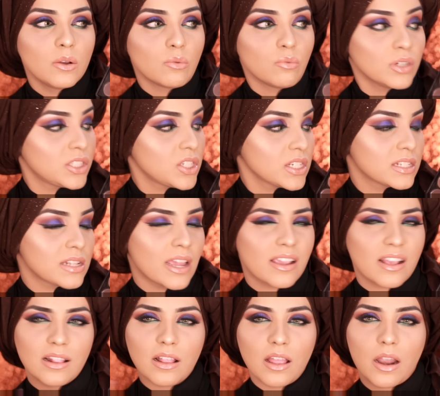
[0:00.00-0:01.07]
which is
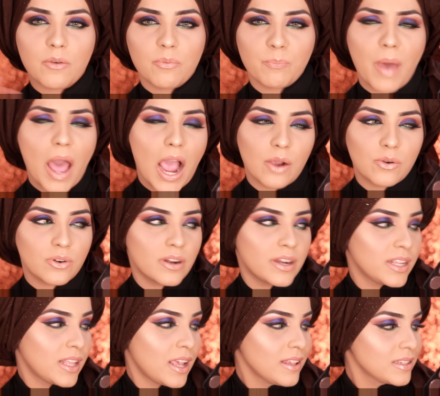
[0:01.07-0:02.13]
like a lot of
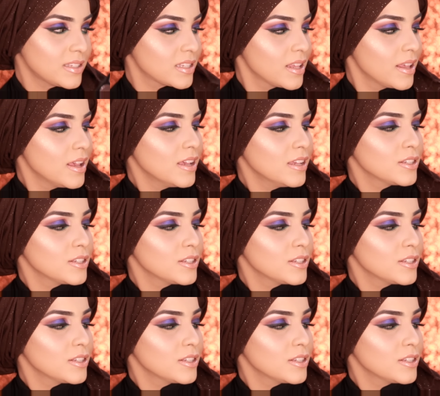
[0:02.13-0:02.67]
powderiness.